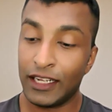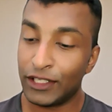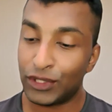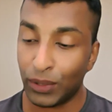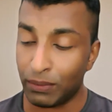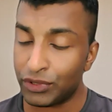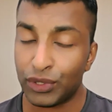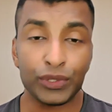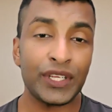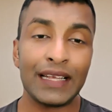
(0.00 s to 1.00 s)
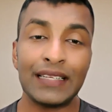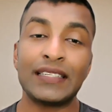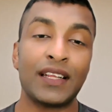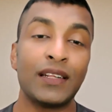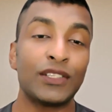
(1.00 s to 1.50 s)
So
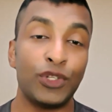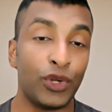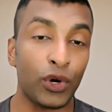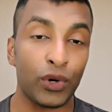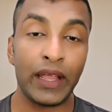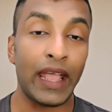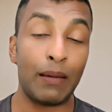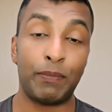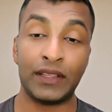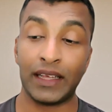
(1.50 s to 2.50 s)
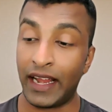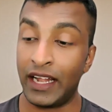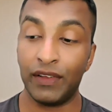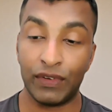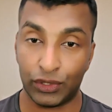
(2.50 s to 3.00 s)
socialization is not only helping the
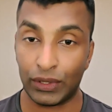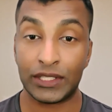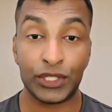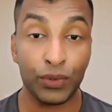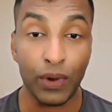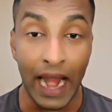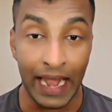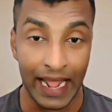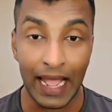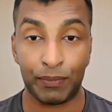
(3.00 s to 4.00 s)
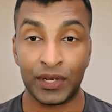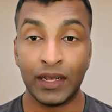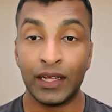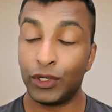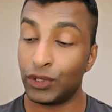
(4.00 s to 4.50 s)
individuals to adapt
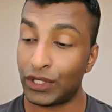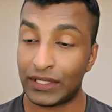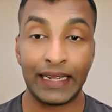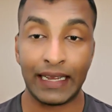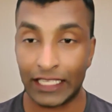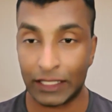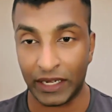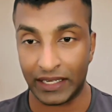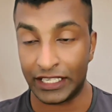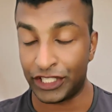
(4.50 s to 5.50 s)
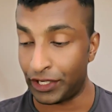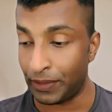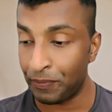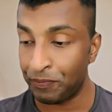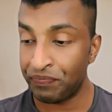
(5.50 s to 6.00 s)
to societal
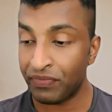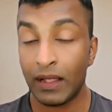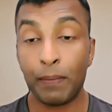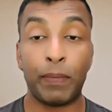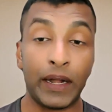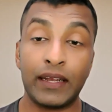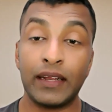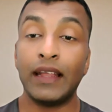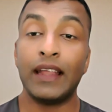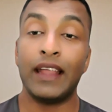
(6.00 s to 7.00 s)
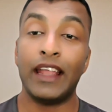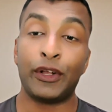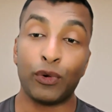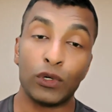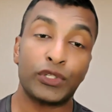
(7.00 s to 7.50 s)
expectation, but
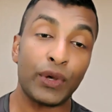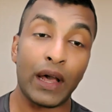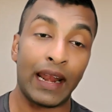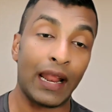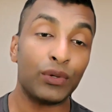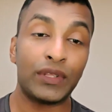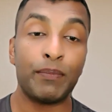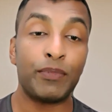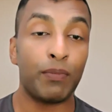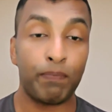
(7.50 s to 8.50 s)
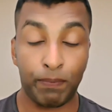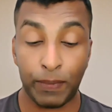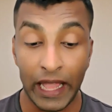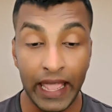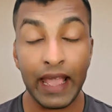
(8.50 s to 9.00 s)
it also allow them to
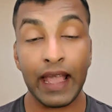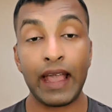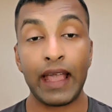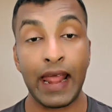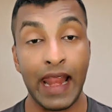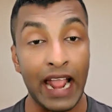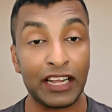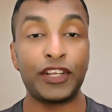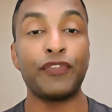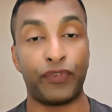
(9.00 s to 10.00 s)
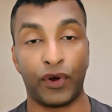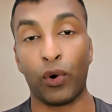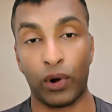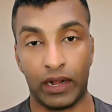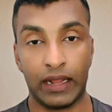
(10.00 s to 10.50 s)
play an active
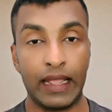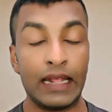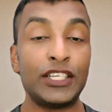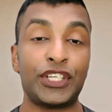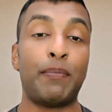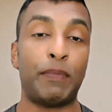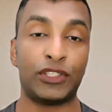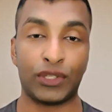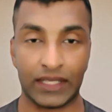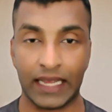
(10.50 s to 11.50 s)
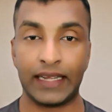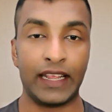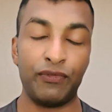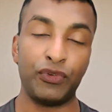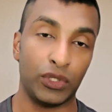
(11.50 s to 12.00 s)
role in shaping
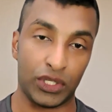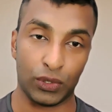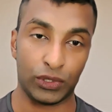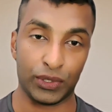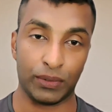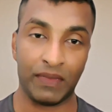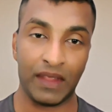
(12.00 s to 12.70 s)
society in future also,